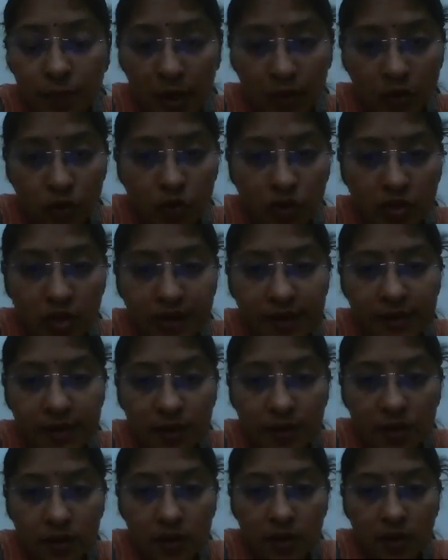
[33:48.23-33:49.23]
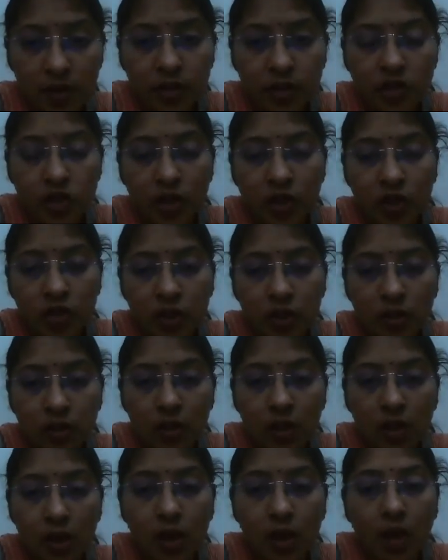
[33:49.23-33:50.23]
methotrexate
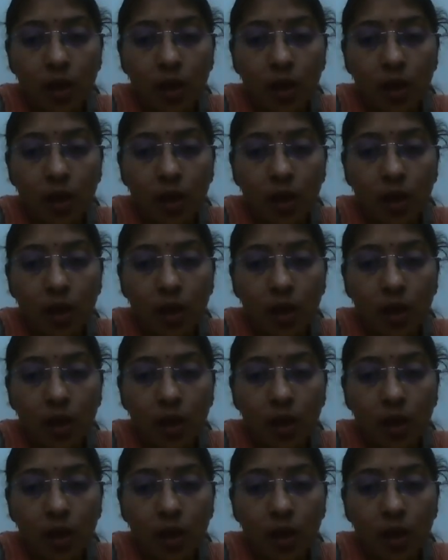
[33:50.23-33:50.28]
injection,